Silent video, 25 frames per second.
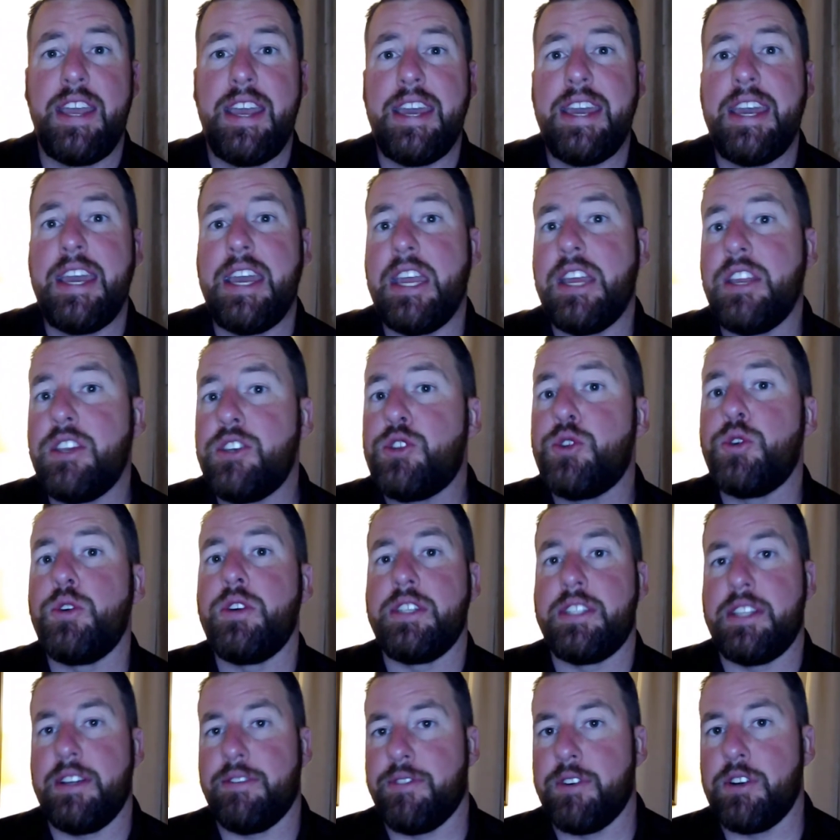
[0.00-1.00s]
into a
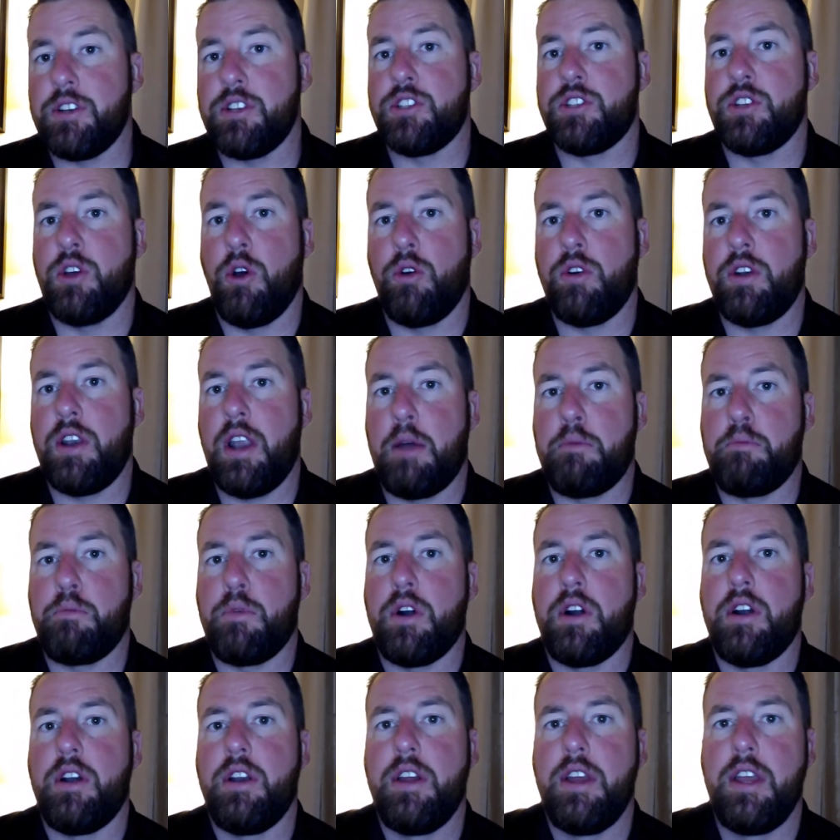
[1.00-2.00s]
different zone
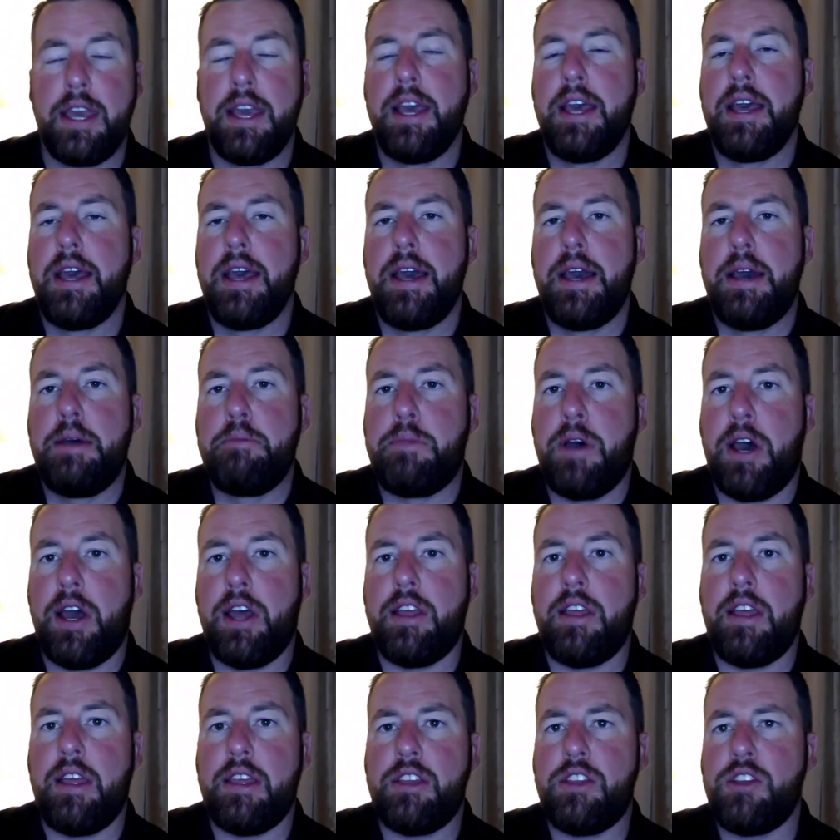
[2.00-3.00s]
number.
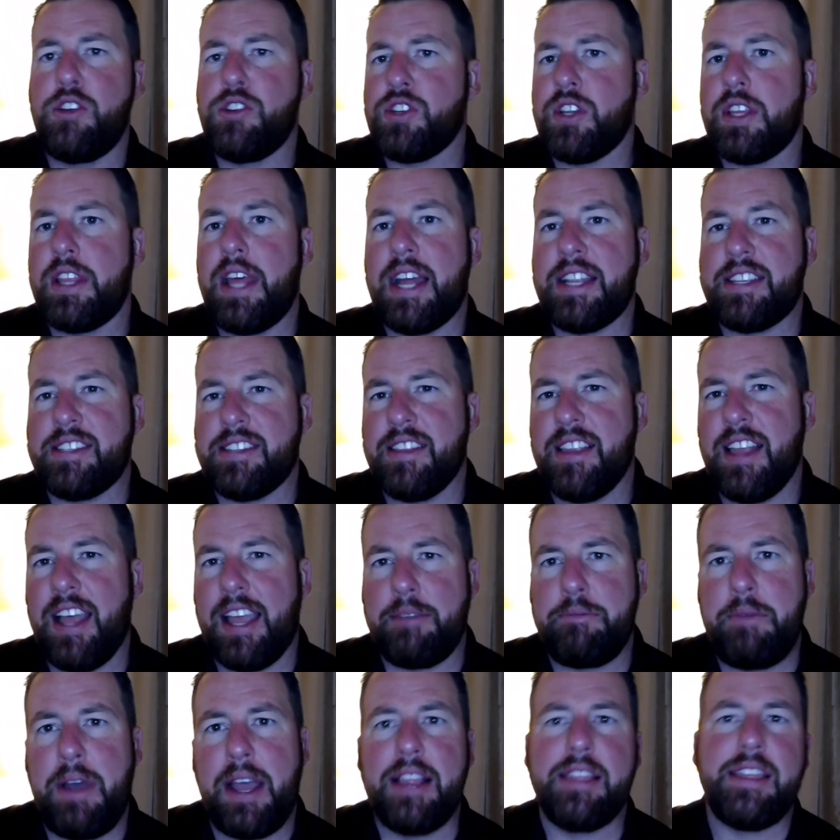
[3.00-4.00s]
But usually that's
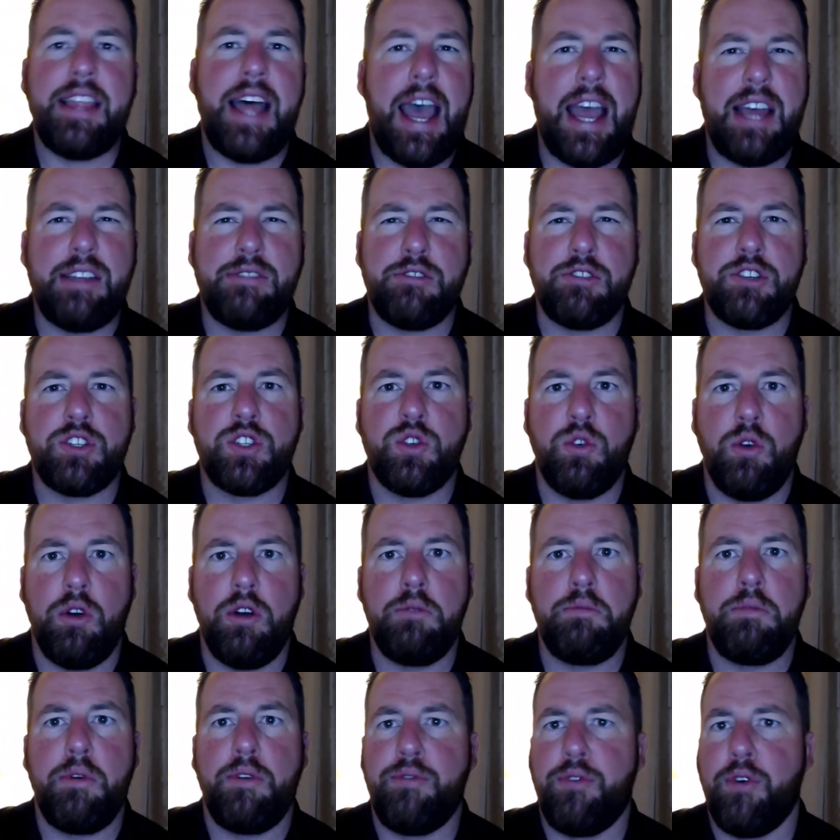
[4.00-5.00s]
like my last
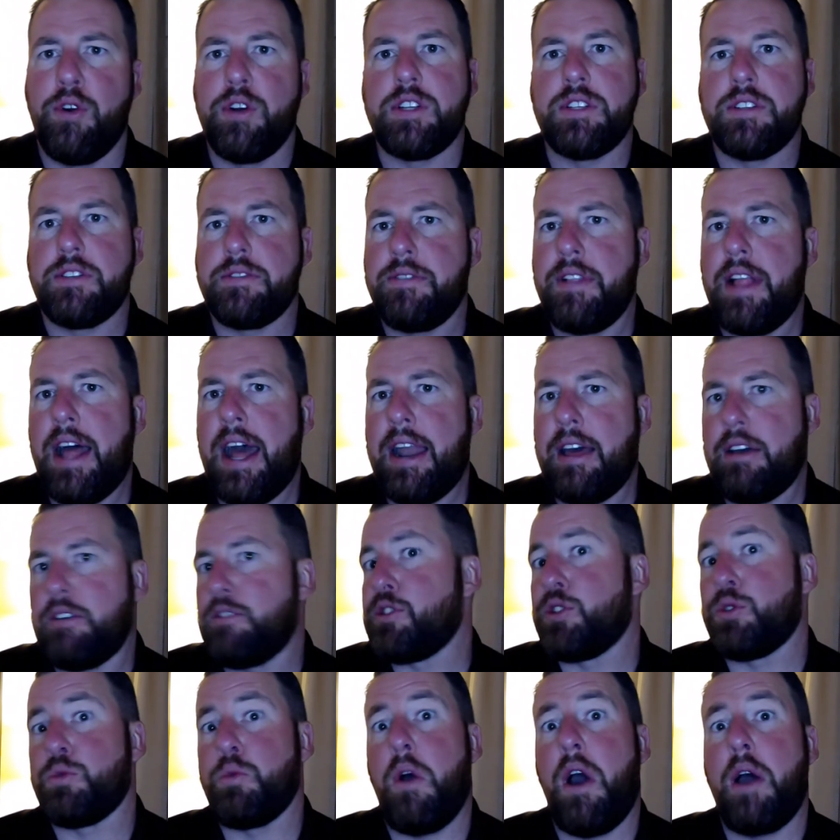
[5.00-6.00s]
resort before just flat out
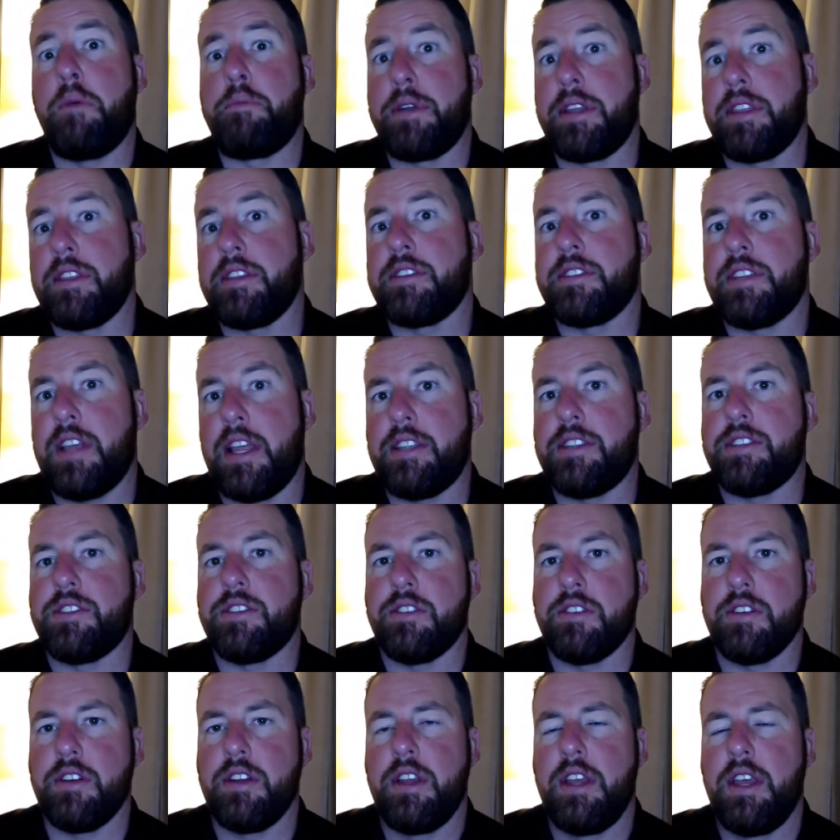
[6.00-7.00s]
swapping the
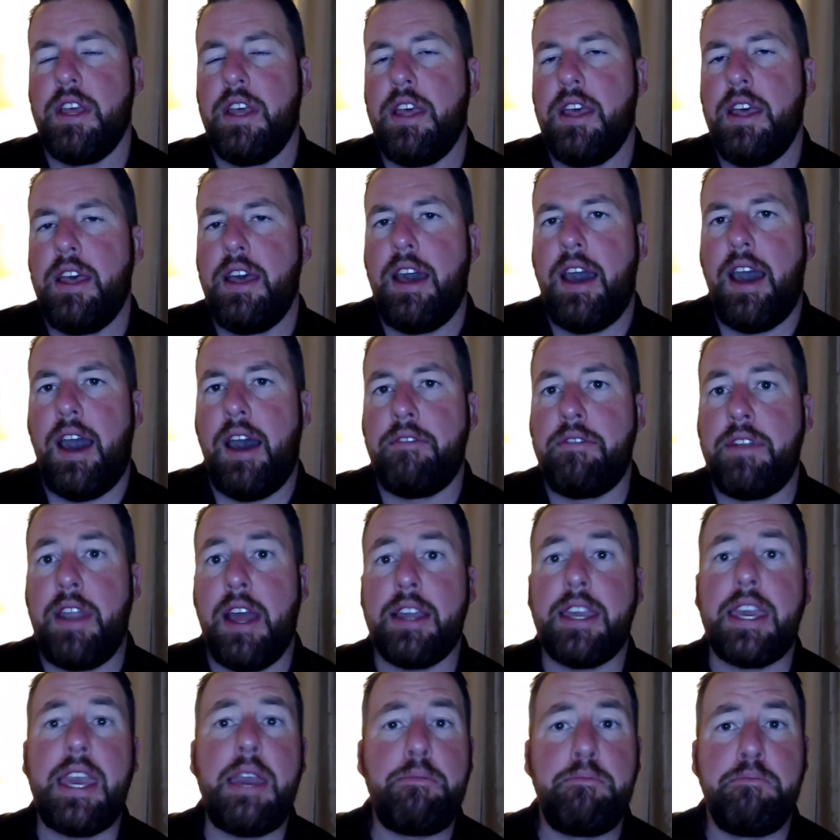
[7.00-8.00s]
sensor. Now
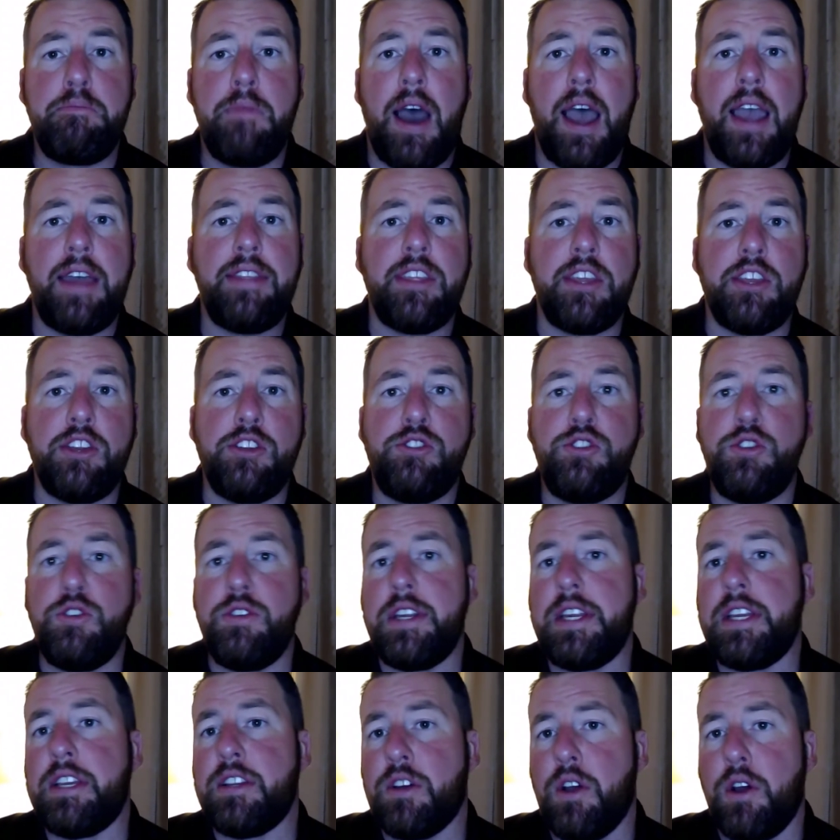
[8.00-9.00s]
keep in mind that you do need to go